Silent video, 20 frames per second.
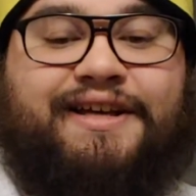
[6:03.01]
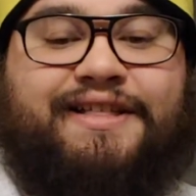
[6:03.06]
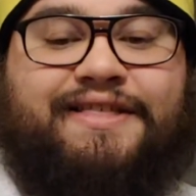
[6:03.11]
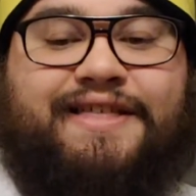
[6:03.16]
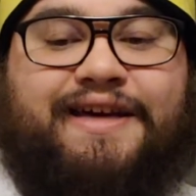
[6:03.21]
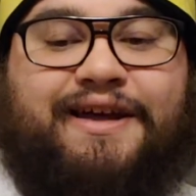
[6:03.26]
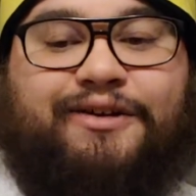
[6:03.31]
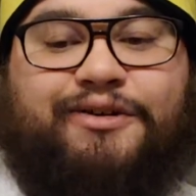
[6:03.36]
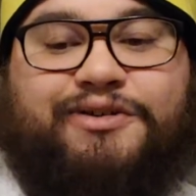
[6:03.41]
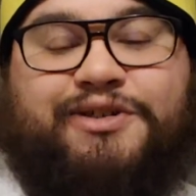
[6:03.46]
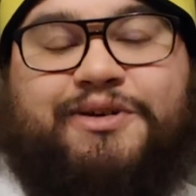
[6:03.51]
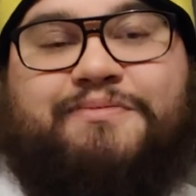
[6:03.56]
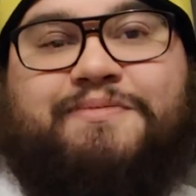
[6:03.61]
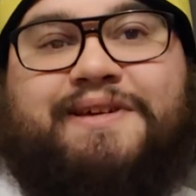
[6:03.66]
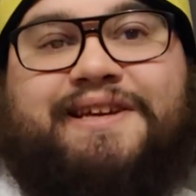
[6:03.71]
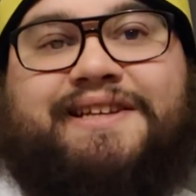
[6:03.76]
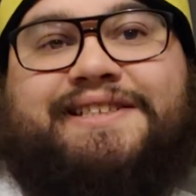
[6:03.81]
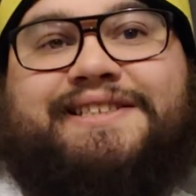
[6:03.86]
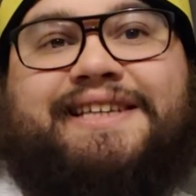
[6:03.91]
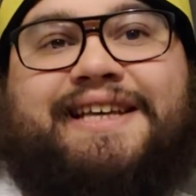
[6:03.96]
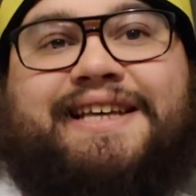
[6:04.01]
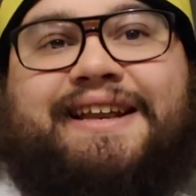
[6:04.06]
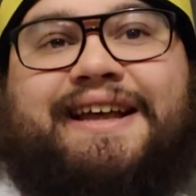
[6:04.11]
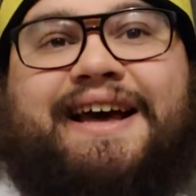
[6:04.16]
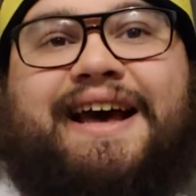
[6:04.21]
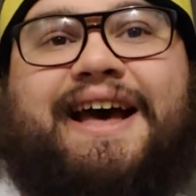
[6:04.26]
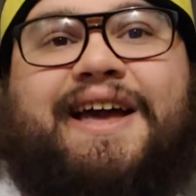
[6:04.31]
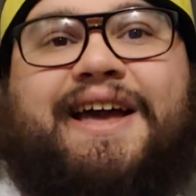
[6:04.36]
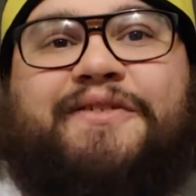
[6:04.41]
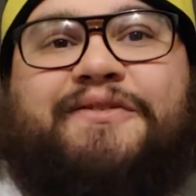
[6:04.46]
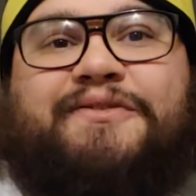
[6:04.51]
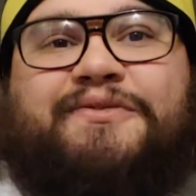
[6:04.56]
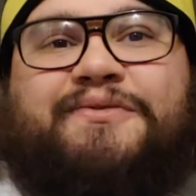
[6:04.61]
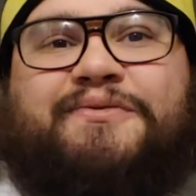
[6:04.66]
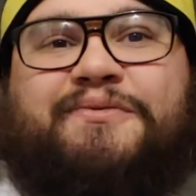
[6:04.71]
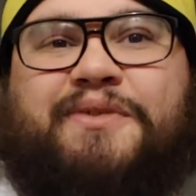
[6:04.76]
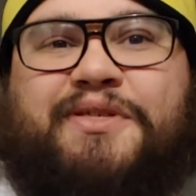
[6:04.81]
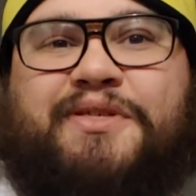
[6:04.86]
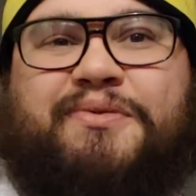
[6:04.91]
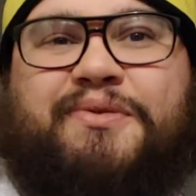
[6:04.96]
that also means that
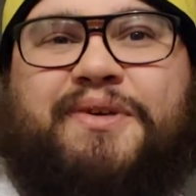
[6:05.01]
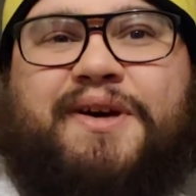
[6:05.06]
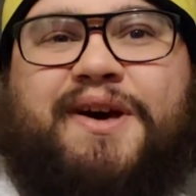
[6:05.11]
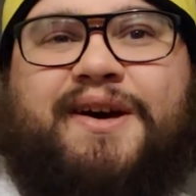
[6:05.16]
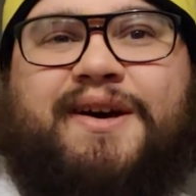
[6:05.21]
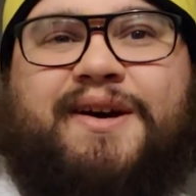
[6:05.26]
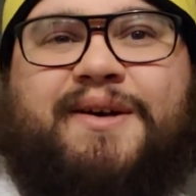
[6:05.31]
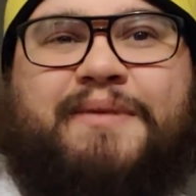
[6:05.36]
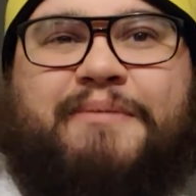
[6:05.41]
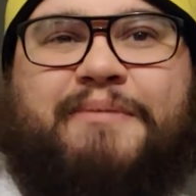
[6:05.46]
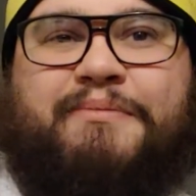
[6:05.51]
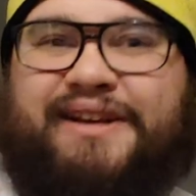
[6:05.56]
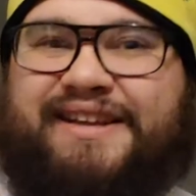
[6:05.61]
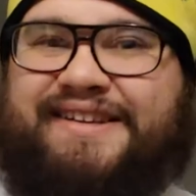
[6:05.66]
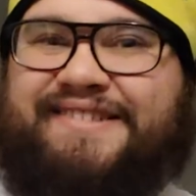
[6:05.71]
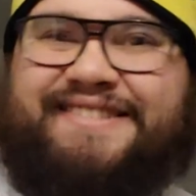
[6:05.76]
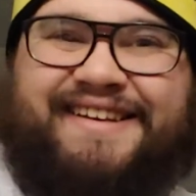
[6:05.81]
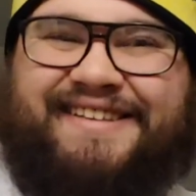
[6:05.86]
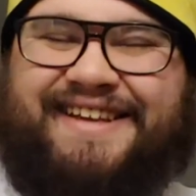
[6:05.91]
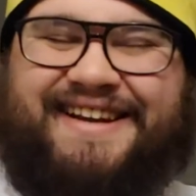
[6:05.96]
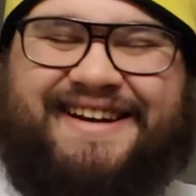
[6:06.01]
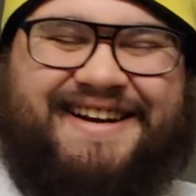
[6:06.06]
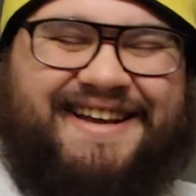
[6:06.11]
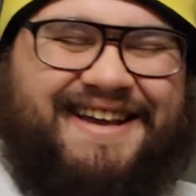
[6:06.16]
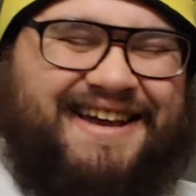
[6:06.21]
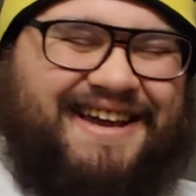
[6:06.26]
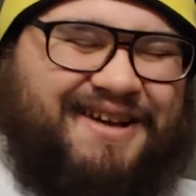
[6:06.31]
with my buddy Dylan,